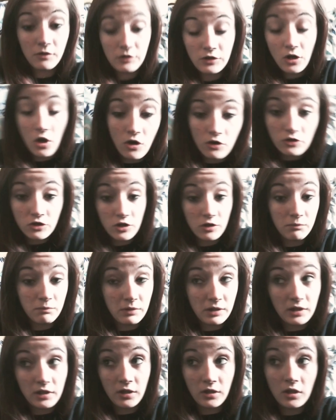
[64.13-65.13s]
dogs should
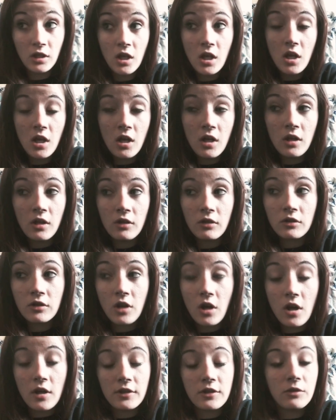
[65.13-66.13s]
be
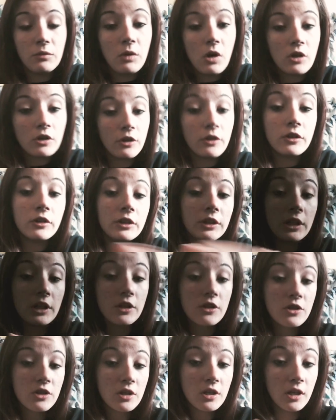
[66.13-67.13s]
taught to walk on a
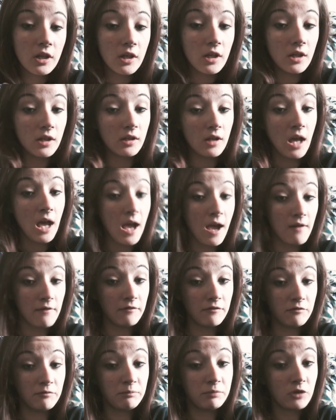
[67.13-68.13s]
leash and
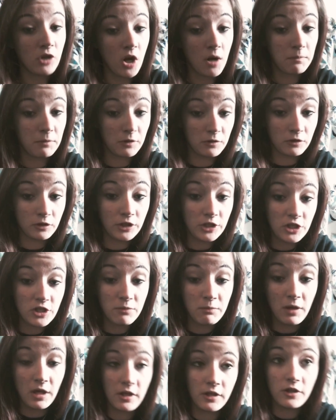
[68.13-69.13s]
have proper
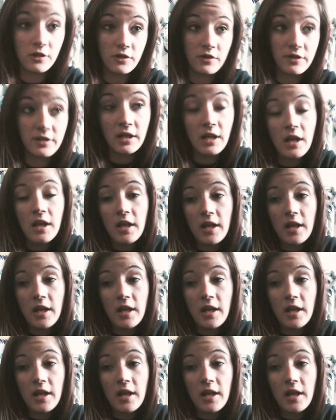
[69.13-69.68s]
leash manners.